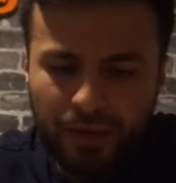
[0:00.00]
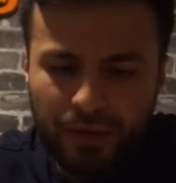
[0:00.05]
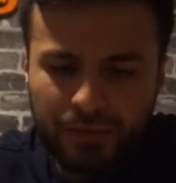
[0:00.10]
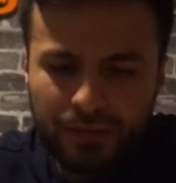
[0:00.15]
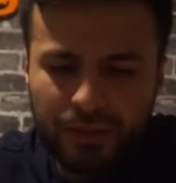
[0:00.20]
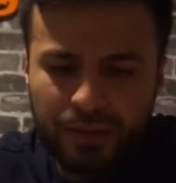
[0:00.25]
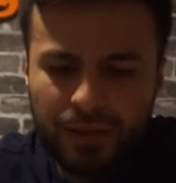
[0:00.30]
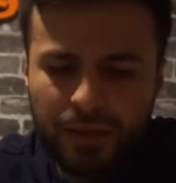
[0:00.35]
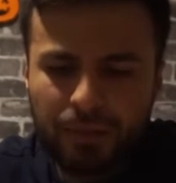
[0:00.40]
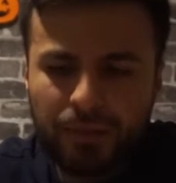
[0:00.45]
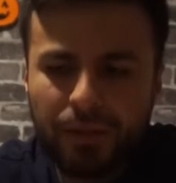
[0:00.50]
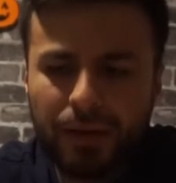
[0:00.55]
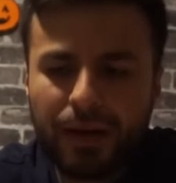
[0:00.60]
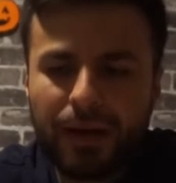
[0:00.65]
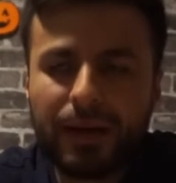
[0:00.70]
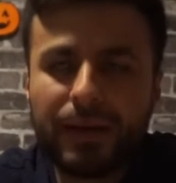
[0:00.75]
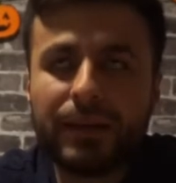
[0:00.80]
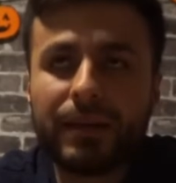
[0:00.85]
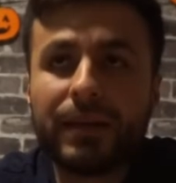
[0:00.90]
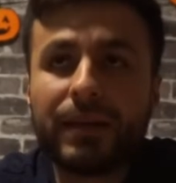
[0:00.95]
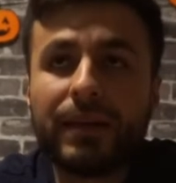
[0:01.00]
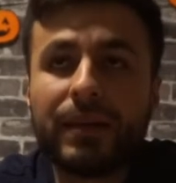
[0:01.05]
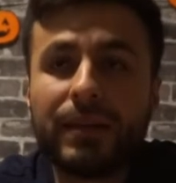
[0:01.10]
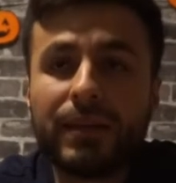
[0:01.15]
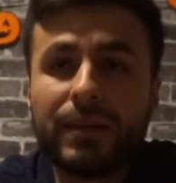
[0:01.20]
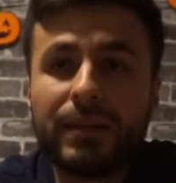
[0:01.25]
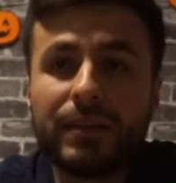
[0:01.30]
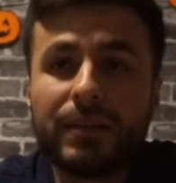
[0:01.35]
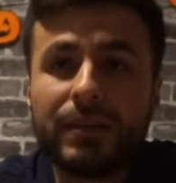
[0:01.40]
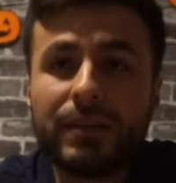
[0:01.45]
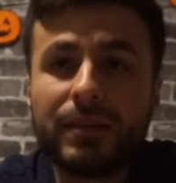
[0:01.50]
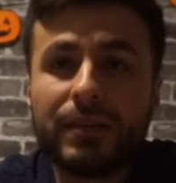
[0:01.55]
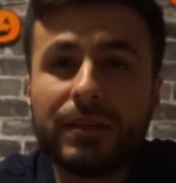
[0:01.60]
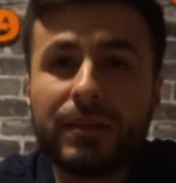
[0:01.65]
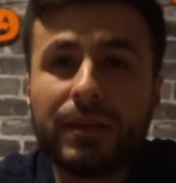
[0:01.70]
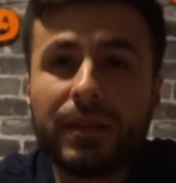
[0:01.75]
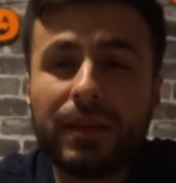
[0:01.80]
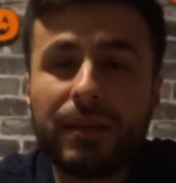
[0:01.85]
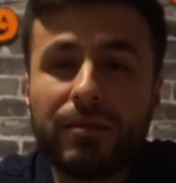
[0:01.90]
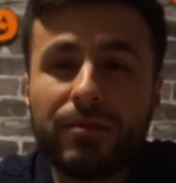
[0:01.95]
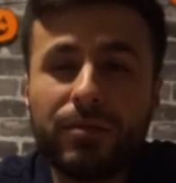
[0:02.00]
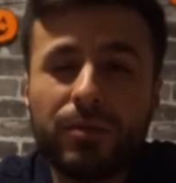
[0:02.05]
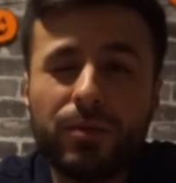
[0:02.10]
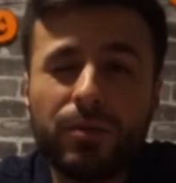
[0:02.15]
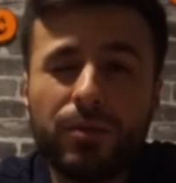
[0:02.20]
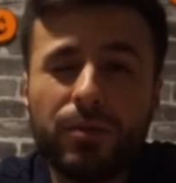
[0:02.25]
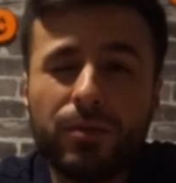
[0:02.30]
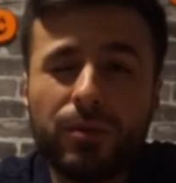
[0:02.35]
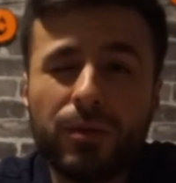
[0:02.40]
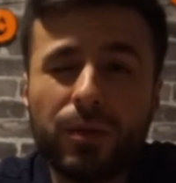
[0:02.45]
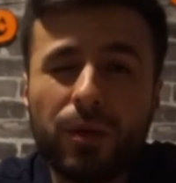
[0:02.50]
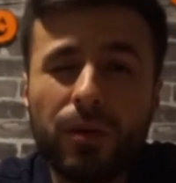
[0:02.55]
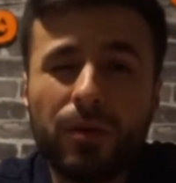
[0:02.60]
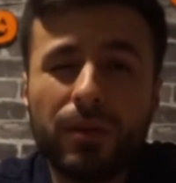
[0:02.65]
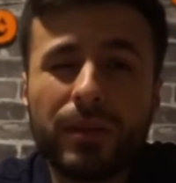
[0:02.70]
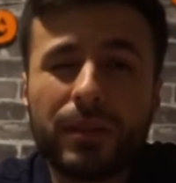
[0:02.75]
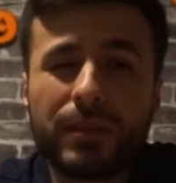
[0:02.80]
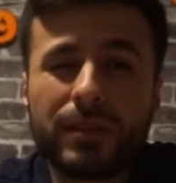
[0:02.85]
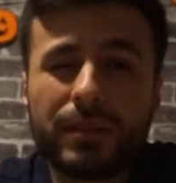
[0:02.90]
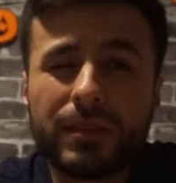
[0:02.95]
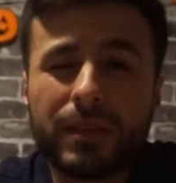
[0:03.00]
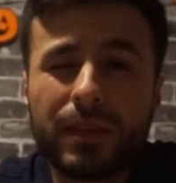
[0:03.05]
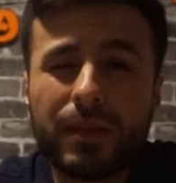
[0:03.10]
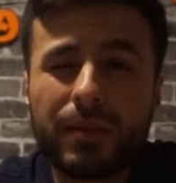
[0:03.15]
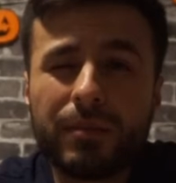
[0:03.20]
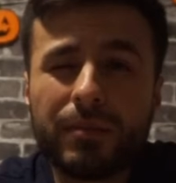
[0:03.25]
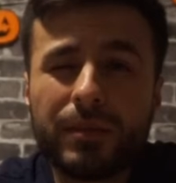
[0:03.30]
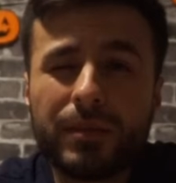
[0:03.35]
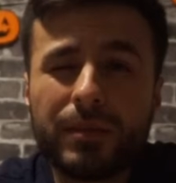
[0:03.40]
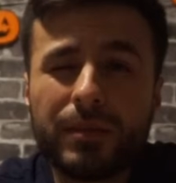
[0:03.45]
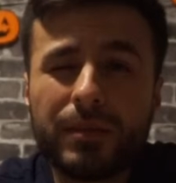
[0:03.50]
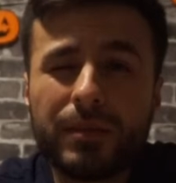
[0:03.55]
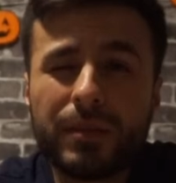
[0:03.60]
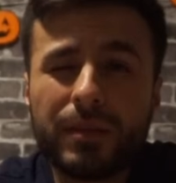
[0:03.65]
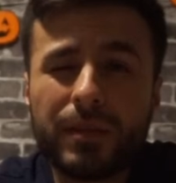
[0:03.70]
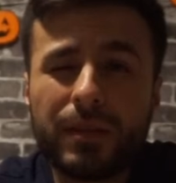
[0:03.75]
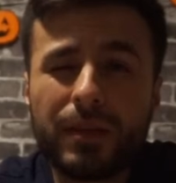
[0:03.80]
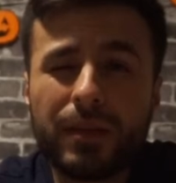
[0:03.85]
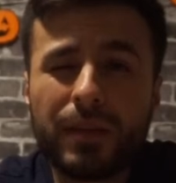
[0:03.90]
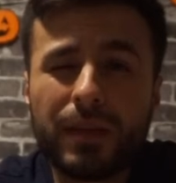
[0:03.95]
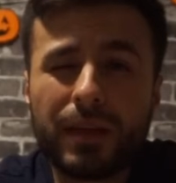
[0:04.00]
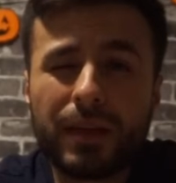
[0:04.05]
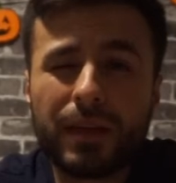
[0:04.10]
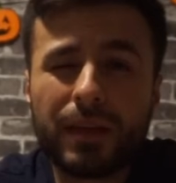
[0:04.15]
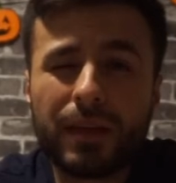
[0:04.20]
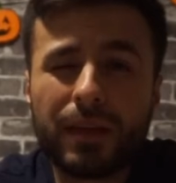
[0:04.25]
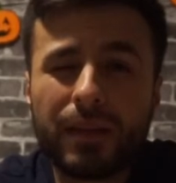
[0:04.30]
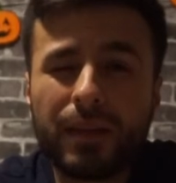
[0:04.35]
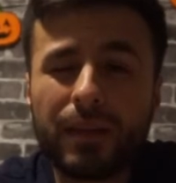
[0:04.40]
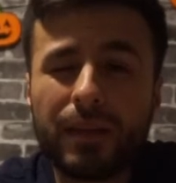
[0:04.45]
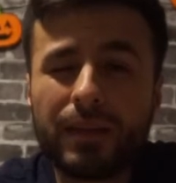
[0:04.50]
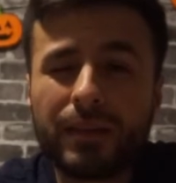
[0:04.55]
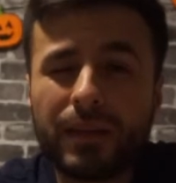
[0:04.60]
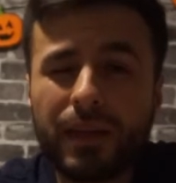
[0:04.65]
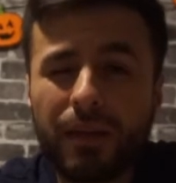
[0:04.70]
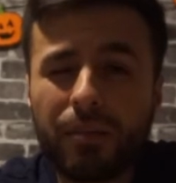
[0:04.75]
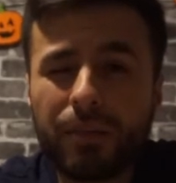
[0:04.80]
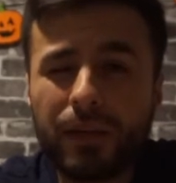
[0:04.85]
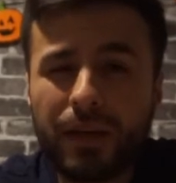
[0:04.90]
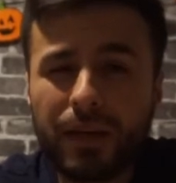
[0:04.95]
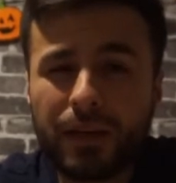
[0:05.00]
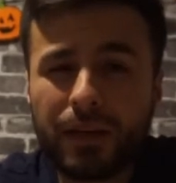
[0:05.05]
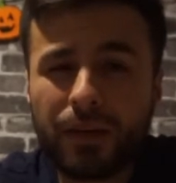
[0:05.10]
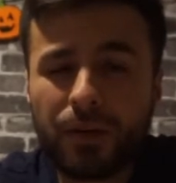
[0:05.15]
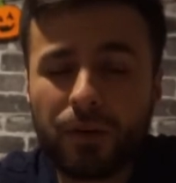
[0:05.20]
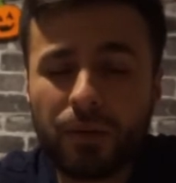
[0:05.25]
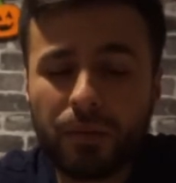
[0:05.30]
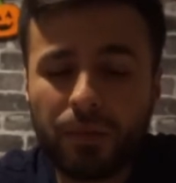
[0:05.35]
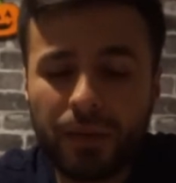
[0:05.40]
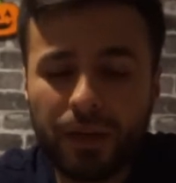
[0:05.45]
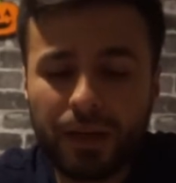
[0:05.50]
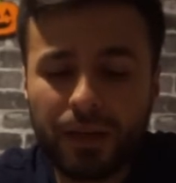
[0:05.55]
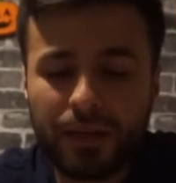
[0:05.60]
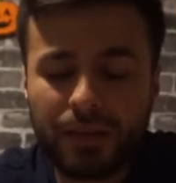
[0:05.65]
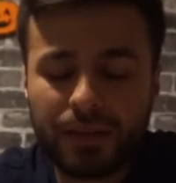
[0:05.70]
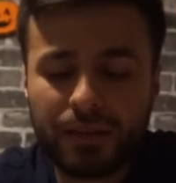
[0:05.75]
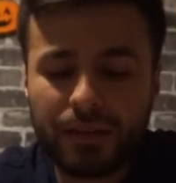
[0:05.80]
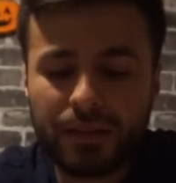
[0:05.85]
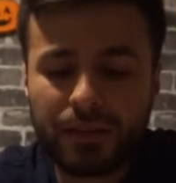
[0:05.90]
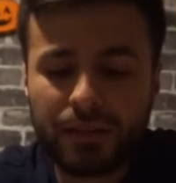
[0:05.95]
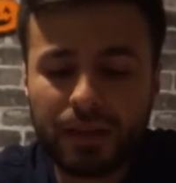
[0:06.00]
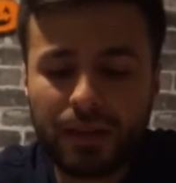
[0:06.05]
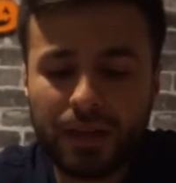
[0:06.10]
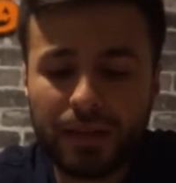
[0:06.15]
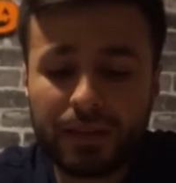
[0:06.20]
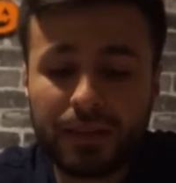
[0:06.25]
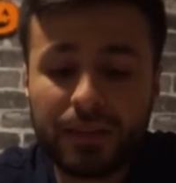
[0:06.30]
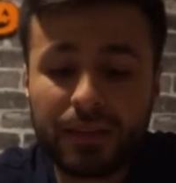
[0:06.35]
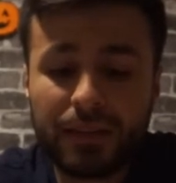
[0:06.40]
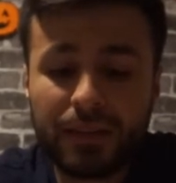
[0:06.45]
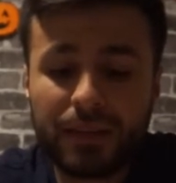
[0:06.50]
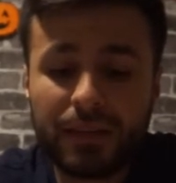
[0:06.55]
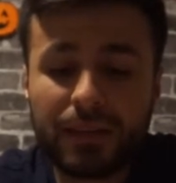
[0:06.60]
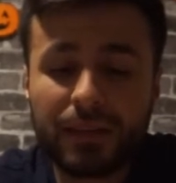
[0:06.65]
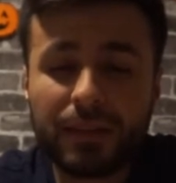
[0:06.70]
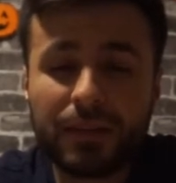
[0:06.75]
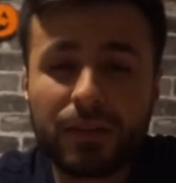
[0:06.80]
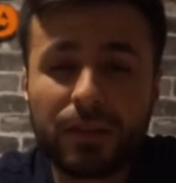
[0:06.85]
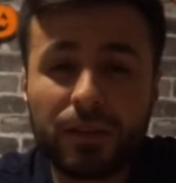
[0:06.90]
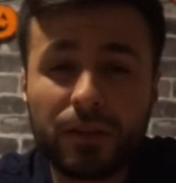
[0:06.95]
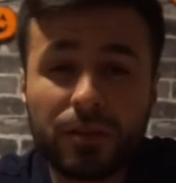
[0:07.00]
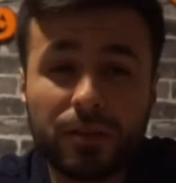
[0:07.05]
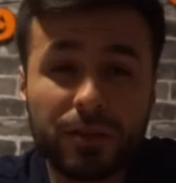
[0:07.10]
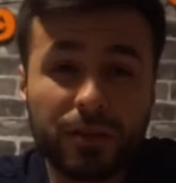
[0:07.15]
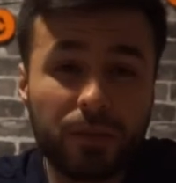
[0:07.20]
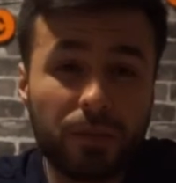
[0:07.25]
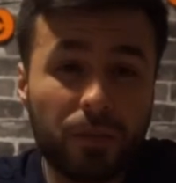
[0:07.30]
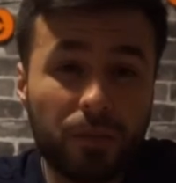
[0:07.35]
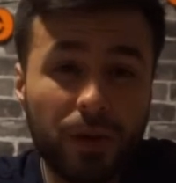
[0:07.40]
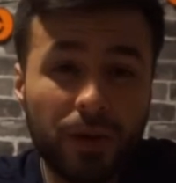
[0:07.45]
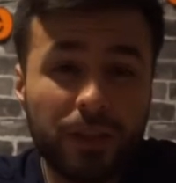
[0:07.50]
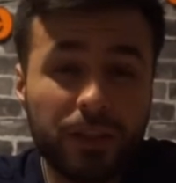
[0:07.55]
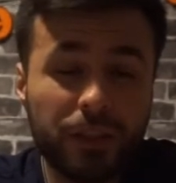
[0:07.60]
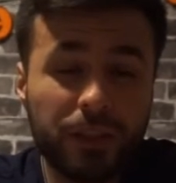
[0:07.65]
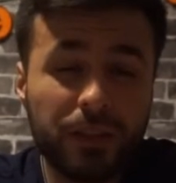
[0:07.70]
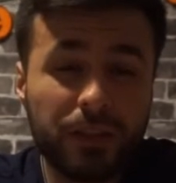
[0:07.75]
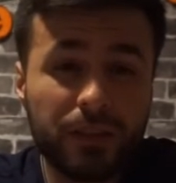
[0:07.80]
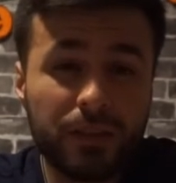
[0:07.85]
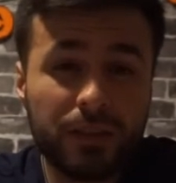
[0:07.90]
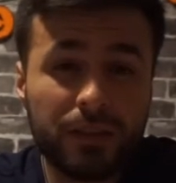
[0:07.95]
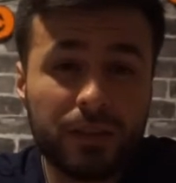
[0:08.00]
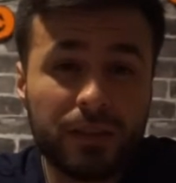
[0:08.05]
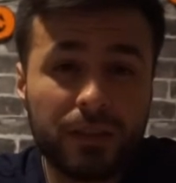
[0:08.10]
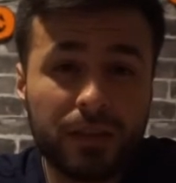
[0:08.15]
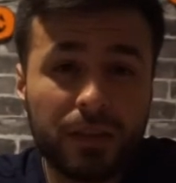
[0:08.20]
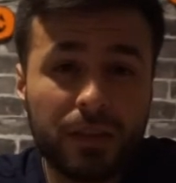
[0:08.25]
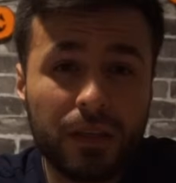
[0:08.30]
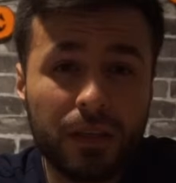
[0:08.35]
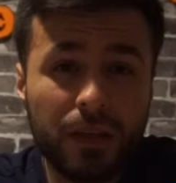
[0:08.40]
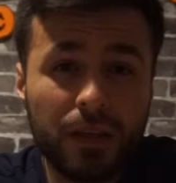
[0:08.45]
I feel like if you don't accept that things happen at your own pace, I think it can throw some wrenches